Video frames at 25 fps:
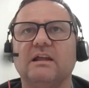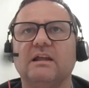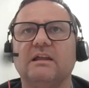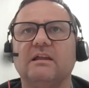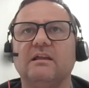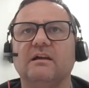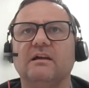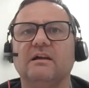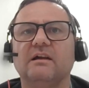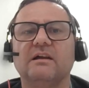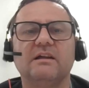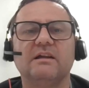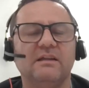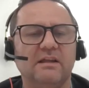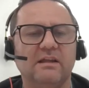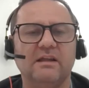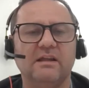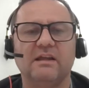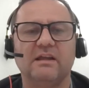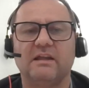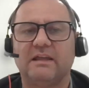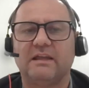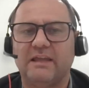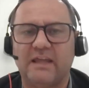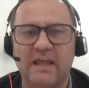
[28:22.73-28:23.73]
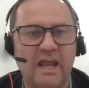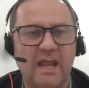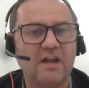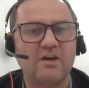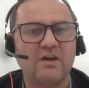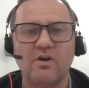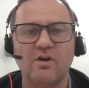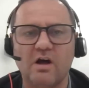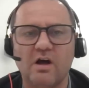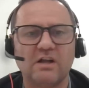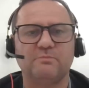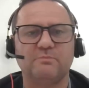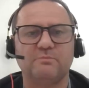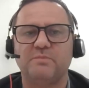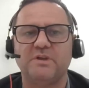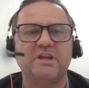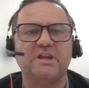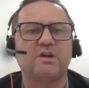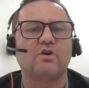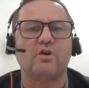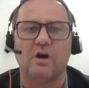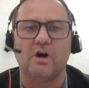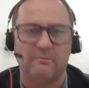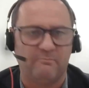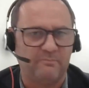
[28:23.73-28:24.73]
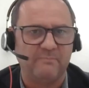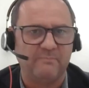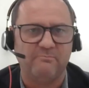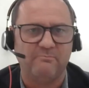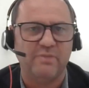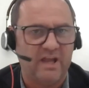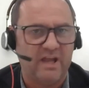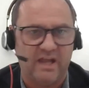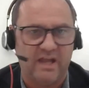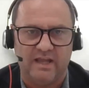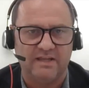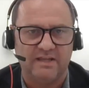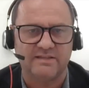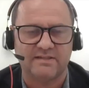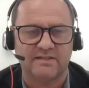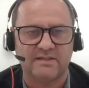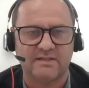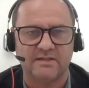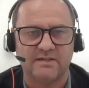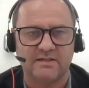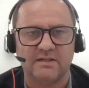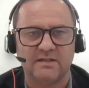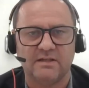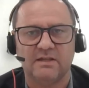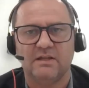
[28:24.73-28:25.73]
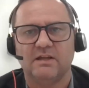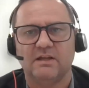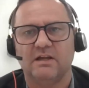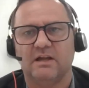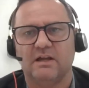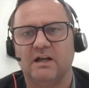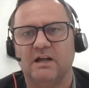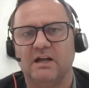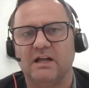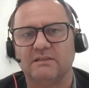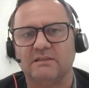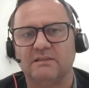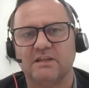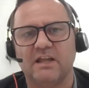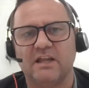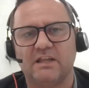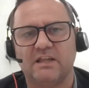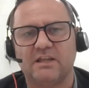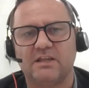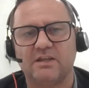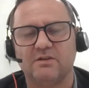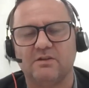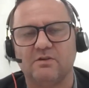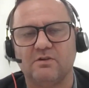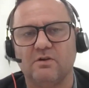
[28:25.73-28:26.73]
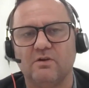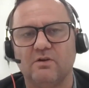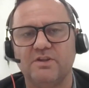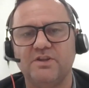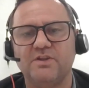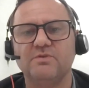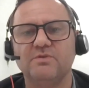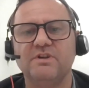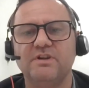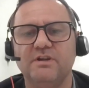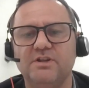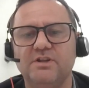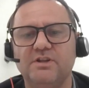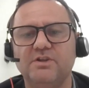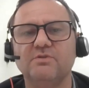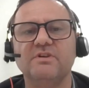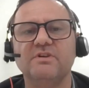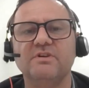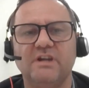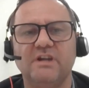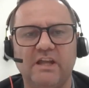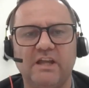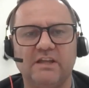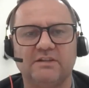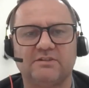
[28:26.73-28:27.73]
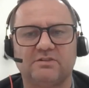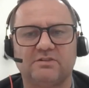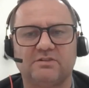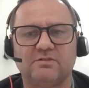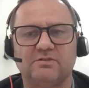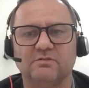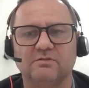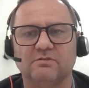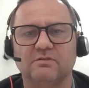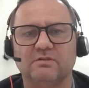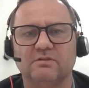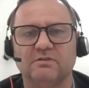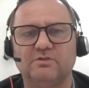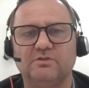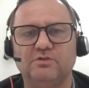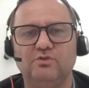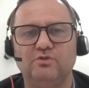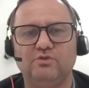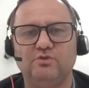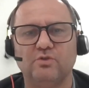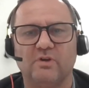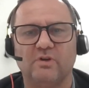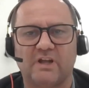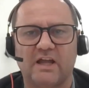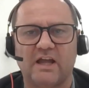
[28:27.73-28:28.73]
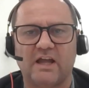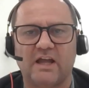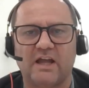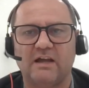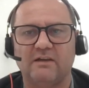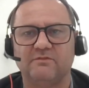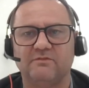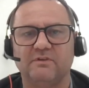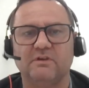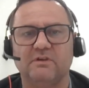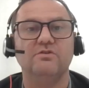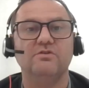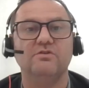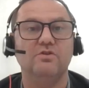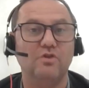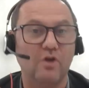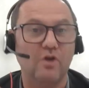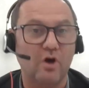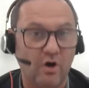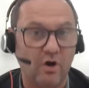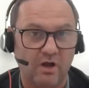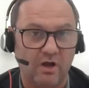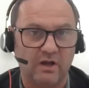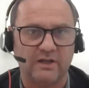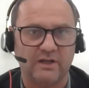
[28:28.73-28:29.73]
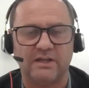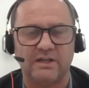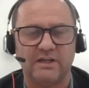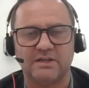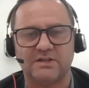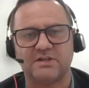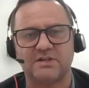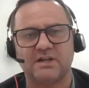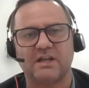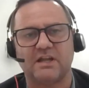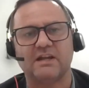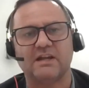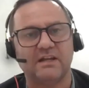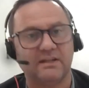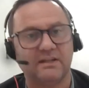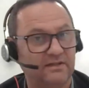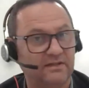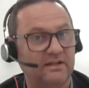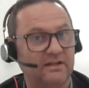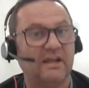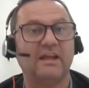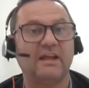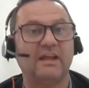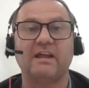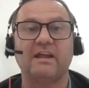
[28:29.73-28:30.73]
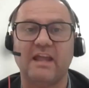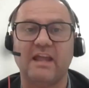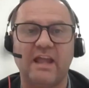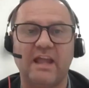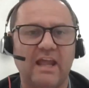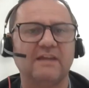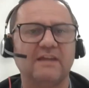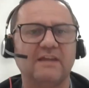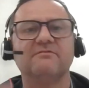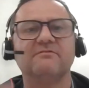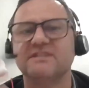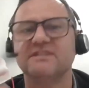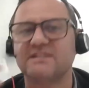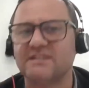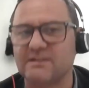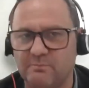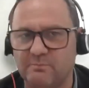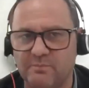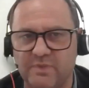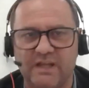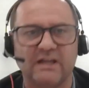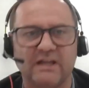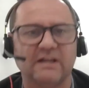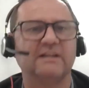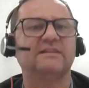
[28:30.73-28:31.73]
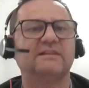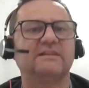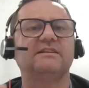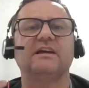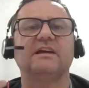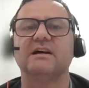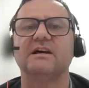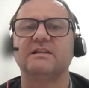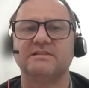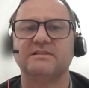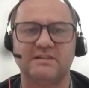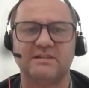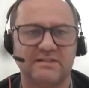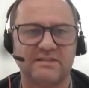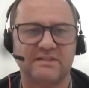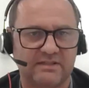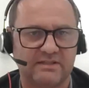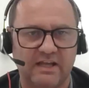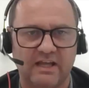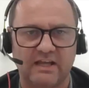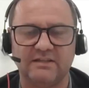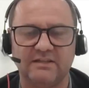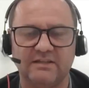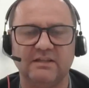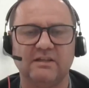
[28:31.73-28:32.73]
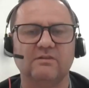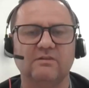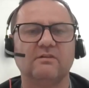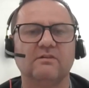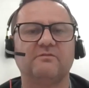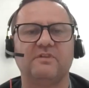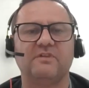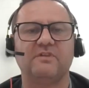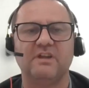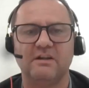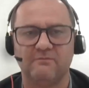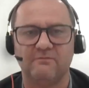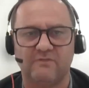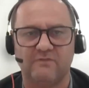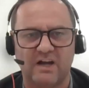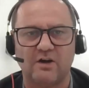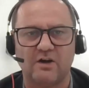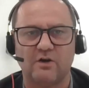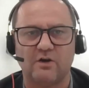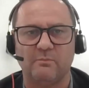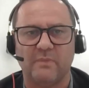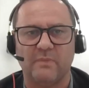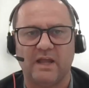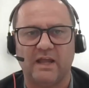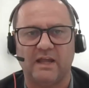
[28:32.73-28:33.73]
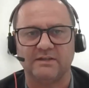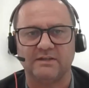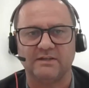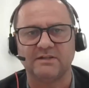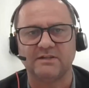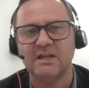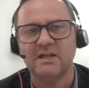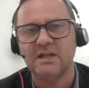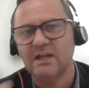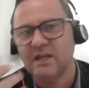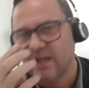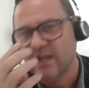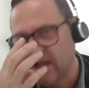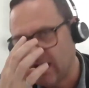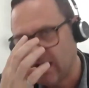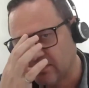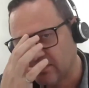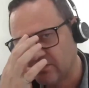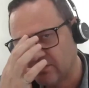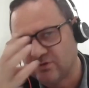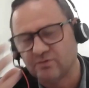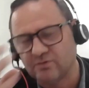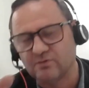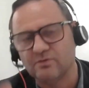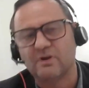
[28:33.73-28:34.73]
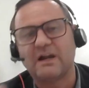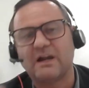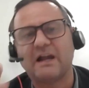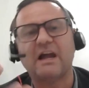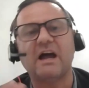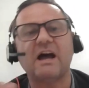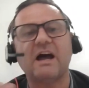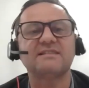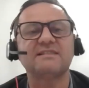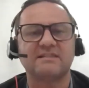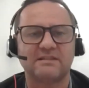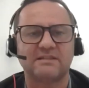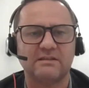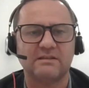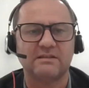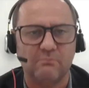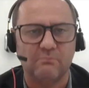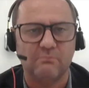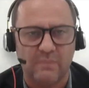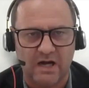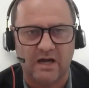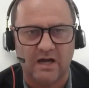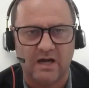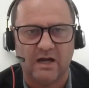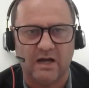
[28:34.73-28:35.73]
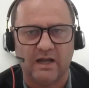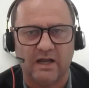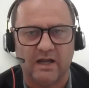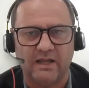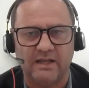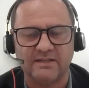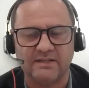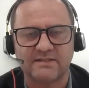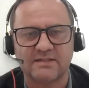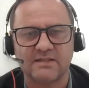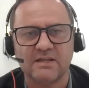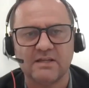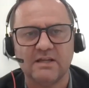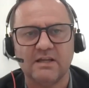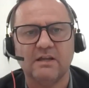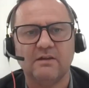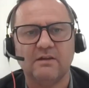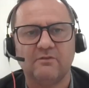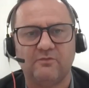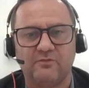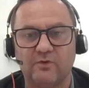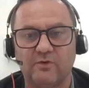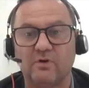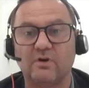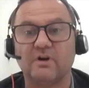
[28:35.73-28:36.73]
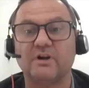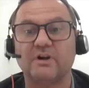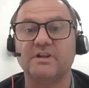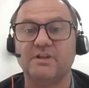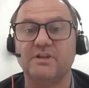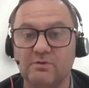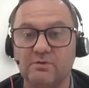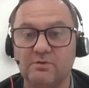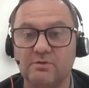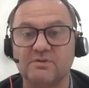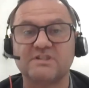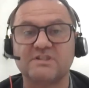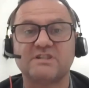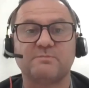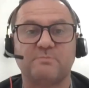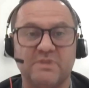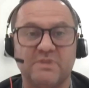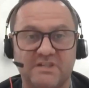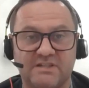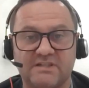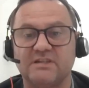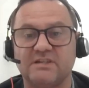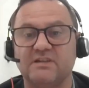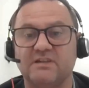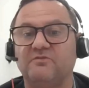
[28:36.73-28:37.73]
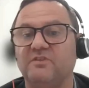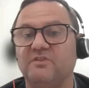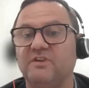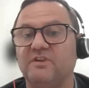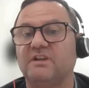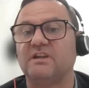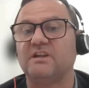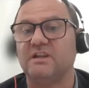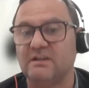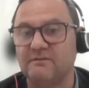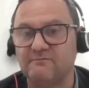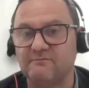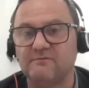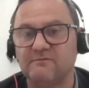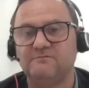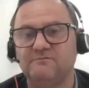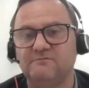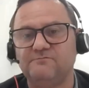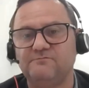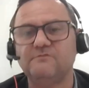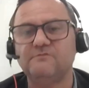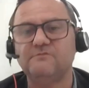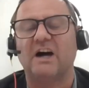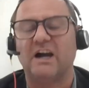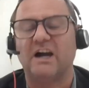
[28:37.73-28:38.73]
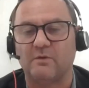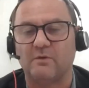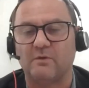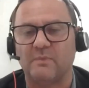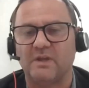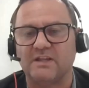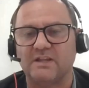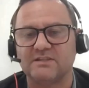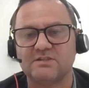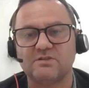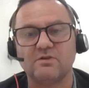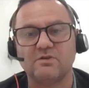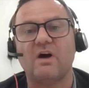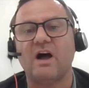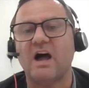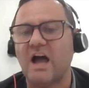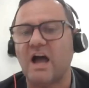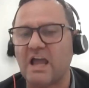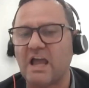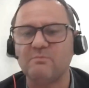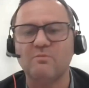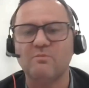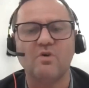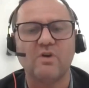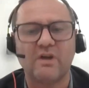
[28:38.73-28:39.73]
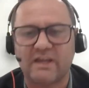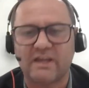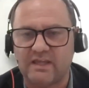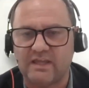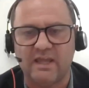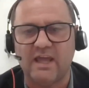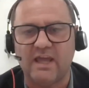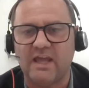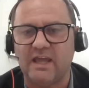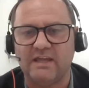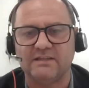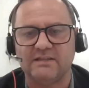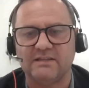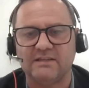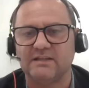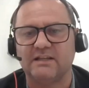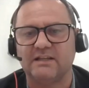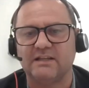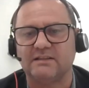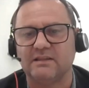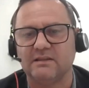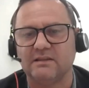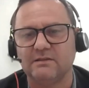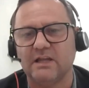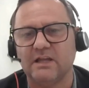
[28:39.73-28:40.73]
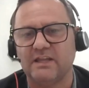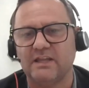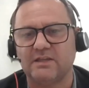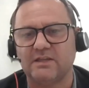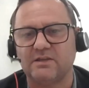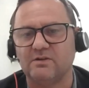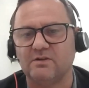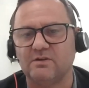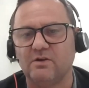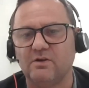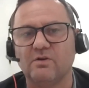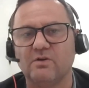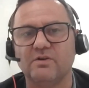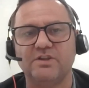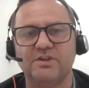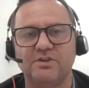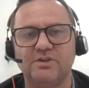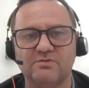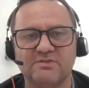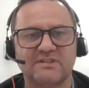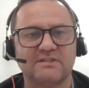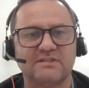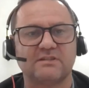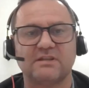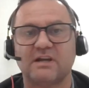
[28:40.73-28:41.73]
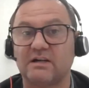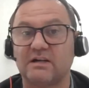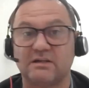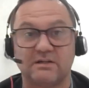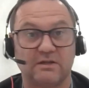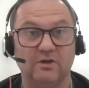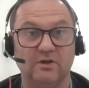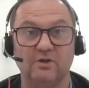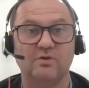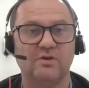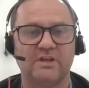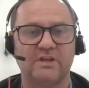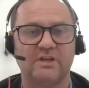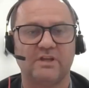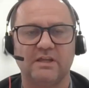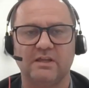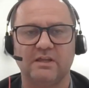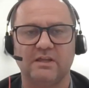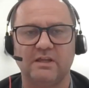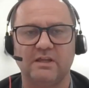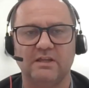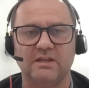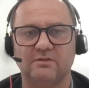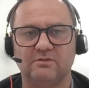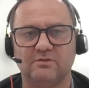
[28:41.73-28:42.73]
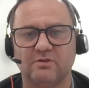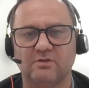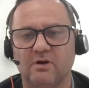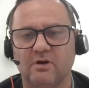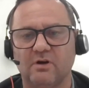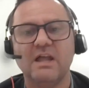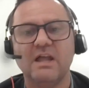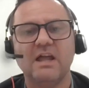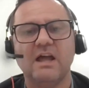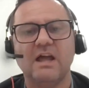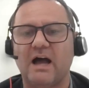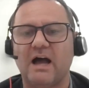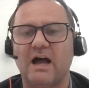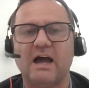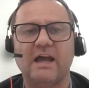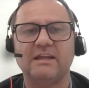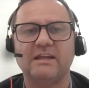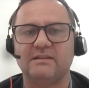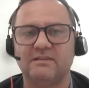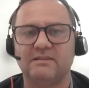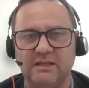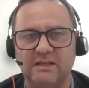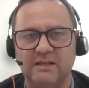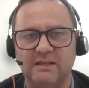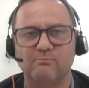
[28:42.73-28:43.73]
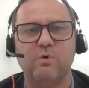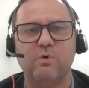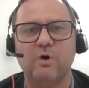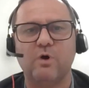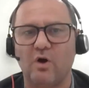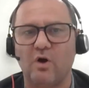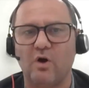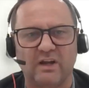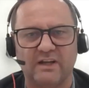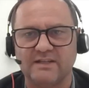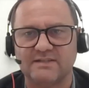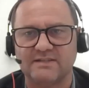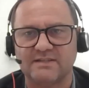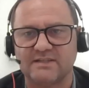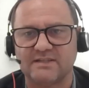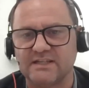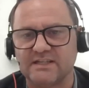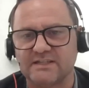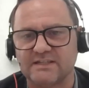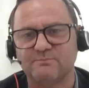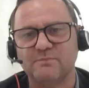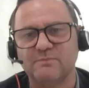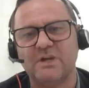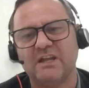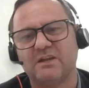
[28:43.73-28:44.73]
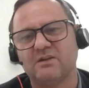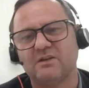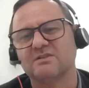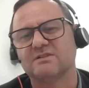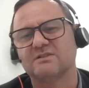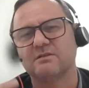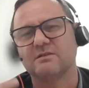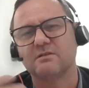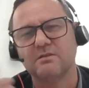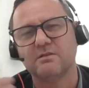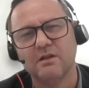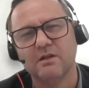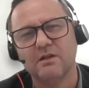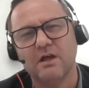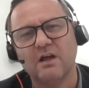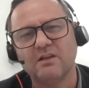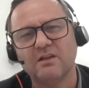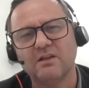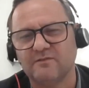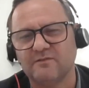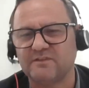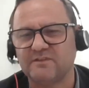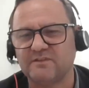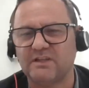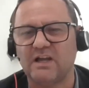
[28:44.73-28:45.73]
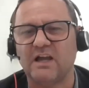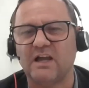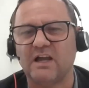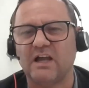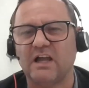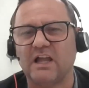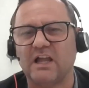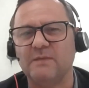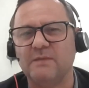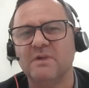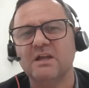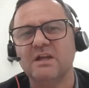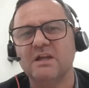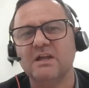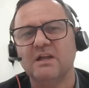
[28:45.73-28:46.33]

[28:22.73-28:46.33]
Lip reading: it cannot be copy paste. You need to have knowledge and again visibility, understanding of environment, and to customize for your specific environment. So I'm okay that you start looking into IT policies, because a lot of time